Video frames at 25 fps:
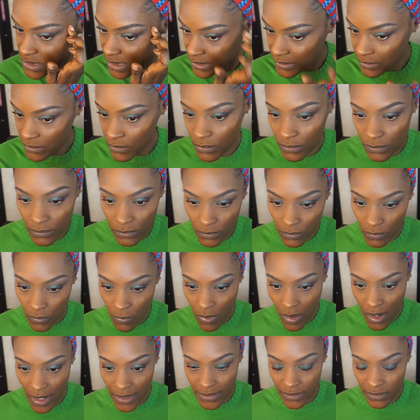I don't
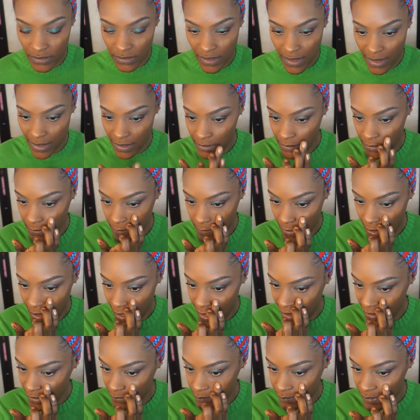want that
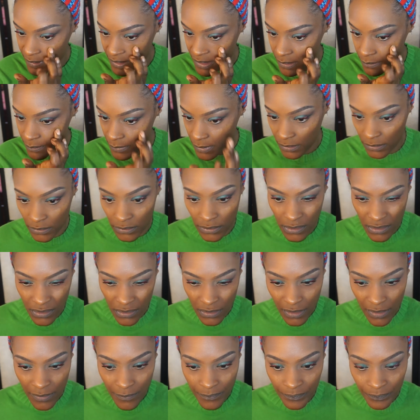high beam look.